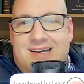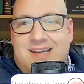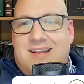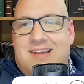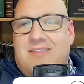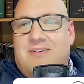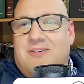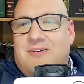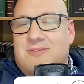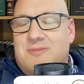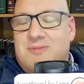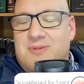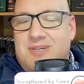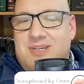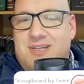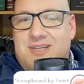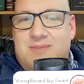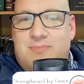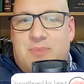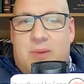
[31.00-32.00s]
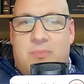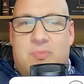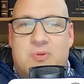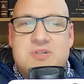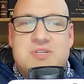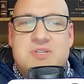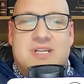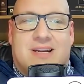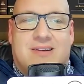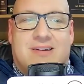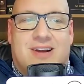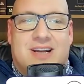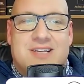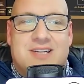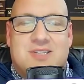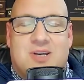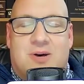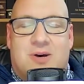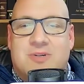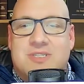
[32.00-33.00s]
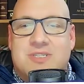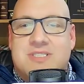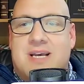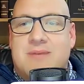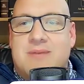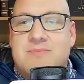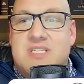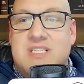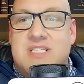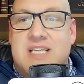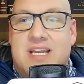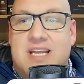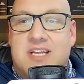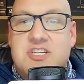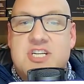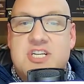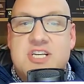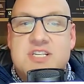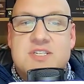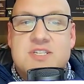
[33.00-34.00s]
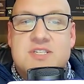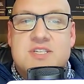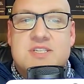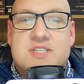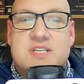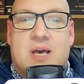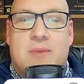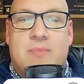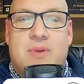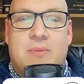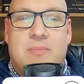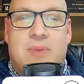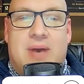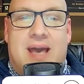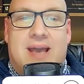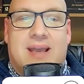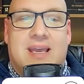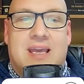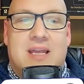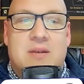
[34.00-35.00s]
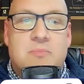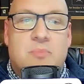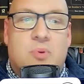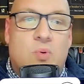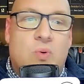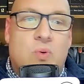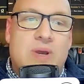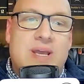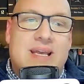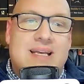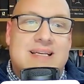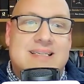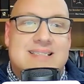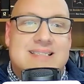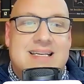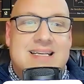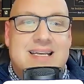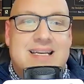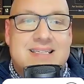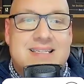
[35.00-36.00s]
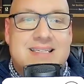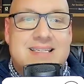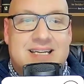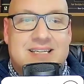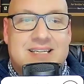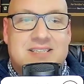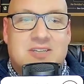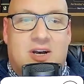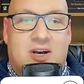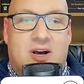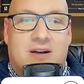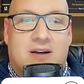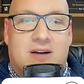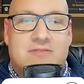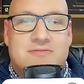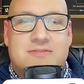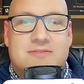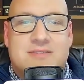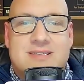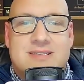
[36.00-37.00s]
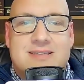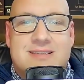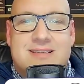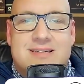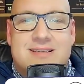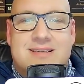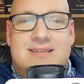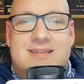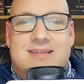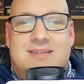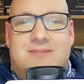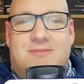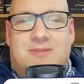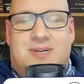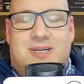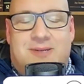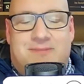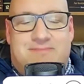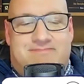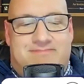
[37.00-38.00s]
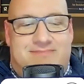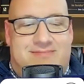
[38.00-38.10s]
Another bumper sticker I saw one time stated, Jesus is coming back, and boy, is he ticked off. Well,